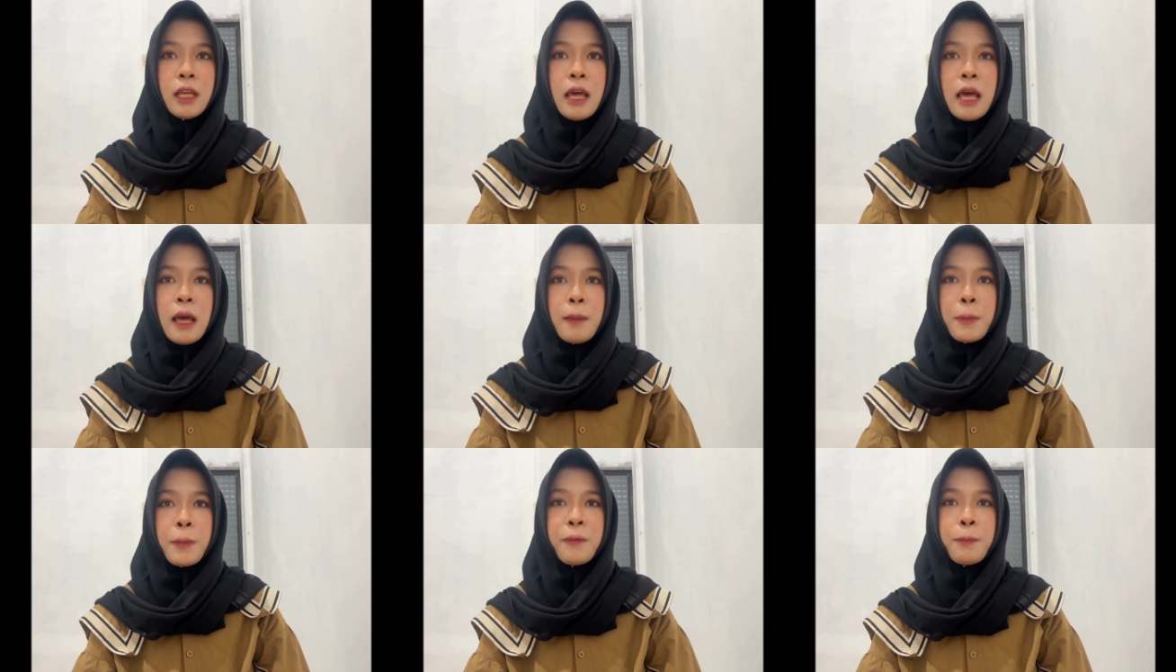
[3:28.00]

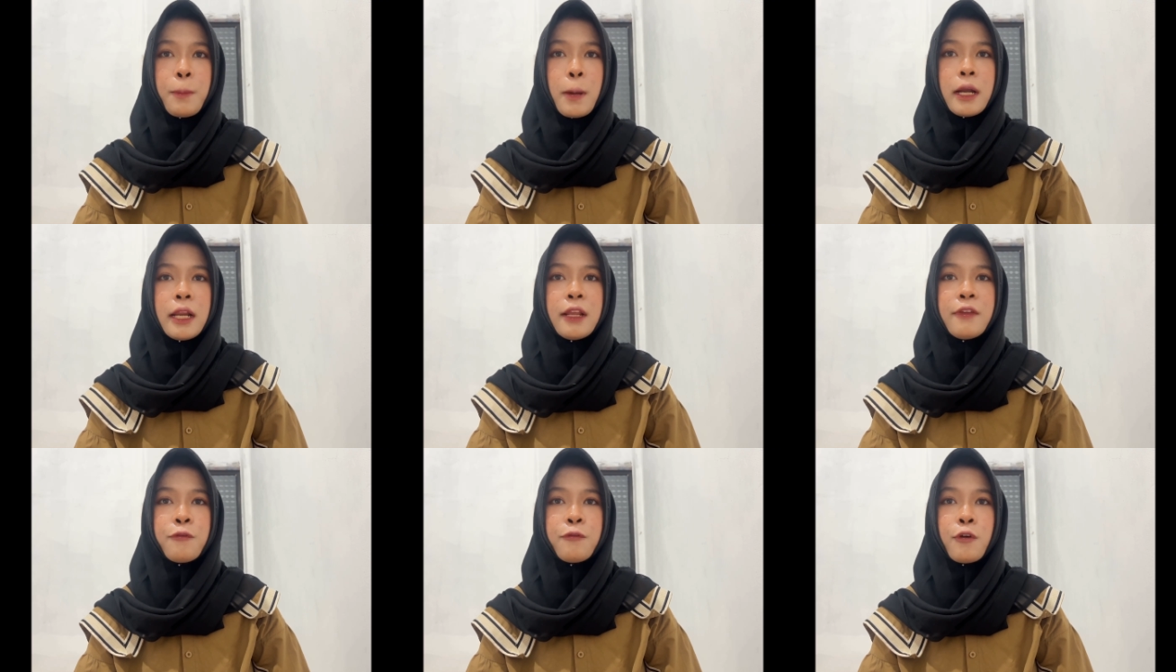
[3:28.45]

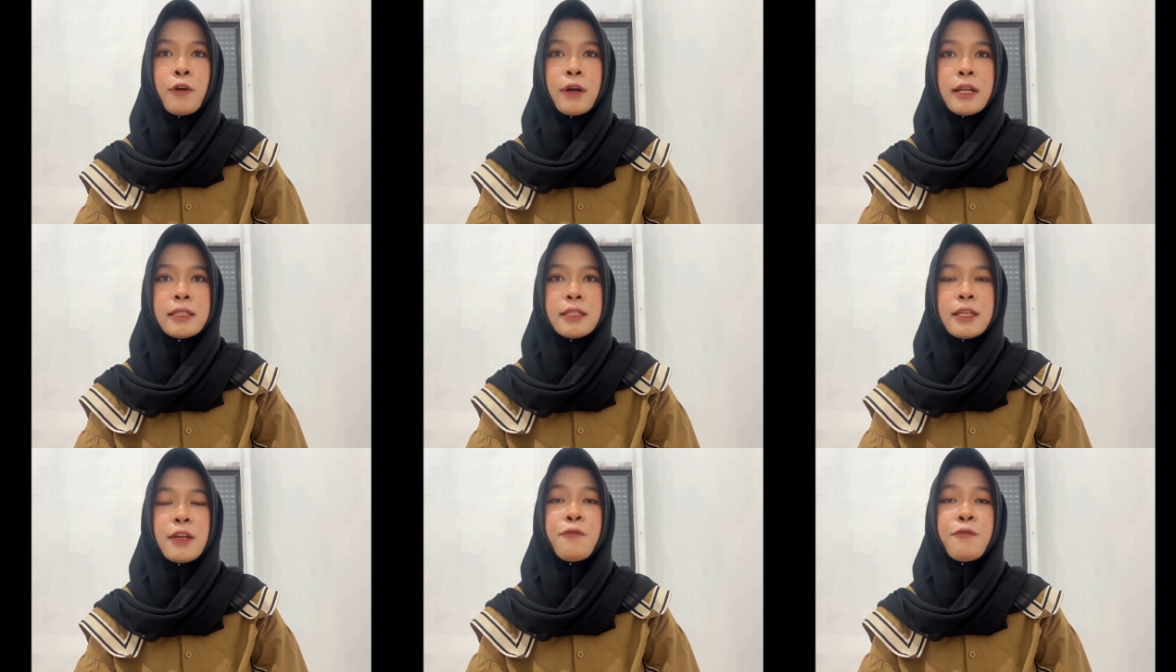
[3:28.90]
Preparing for
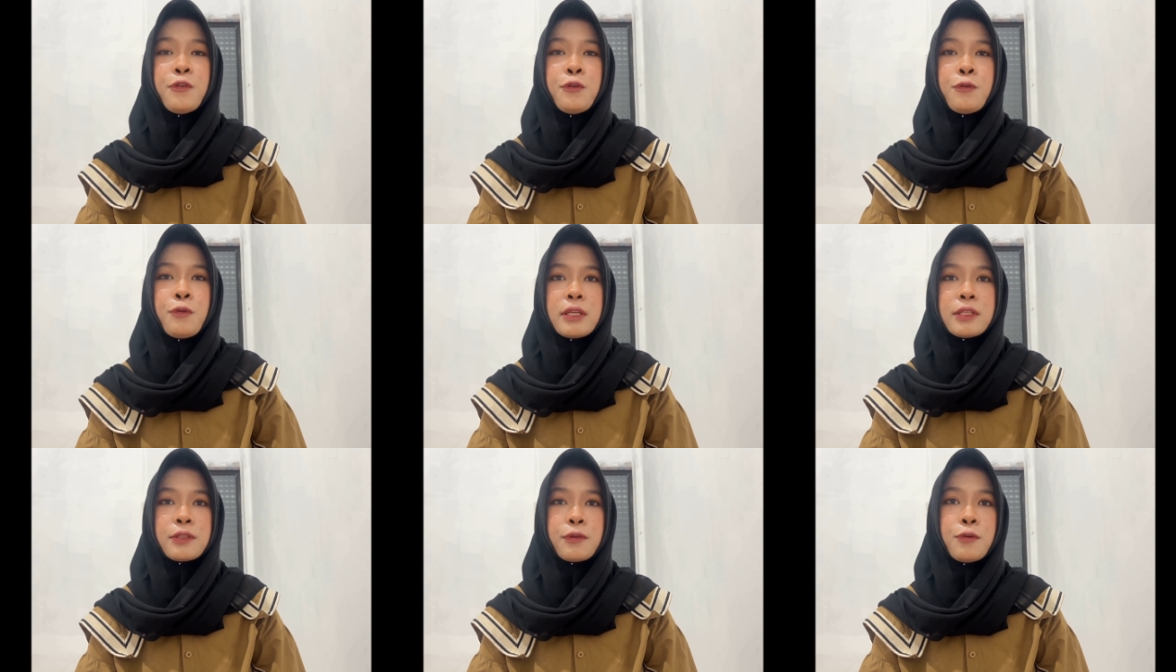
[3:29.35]
interview
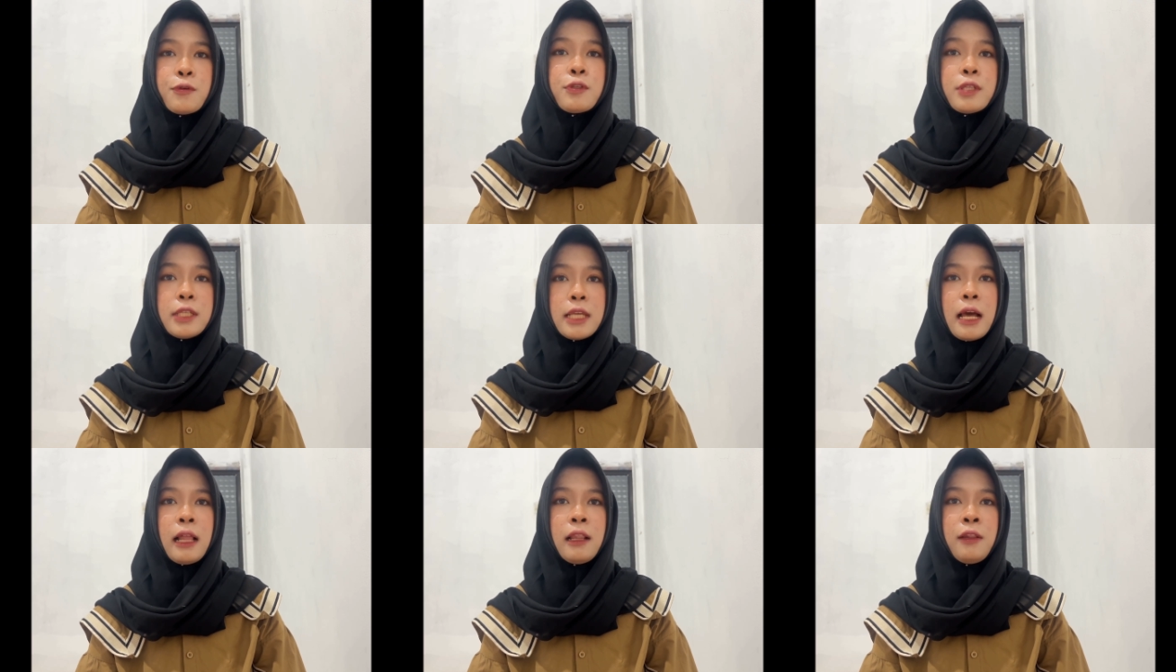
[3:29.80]
is
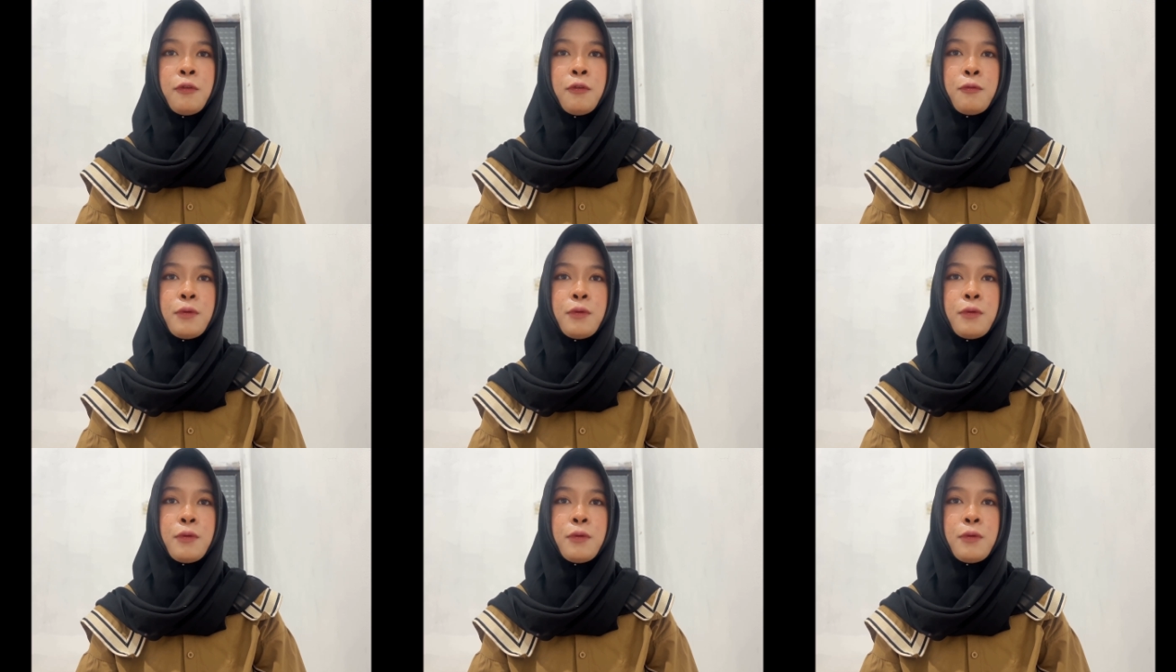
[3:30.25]
crucial,